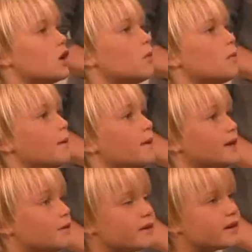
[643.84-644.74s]
go, Mommy?
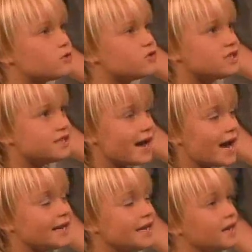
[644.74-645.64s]
Can we go see
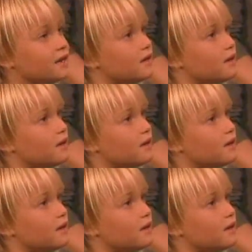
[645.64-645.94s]
Daddy?